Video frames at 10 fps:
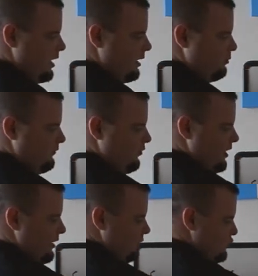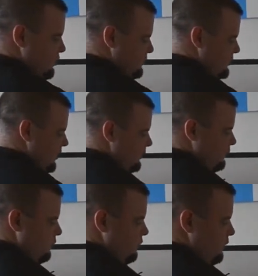I prefer to have a trip
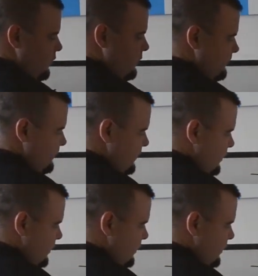set, or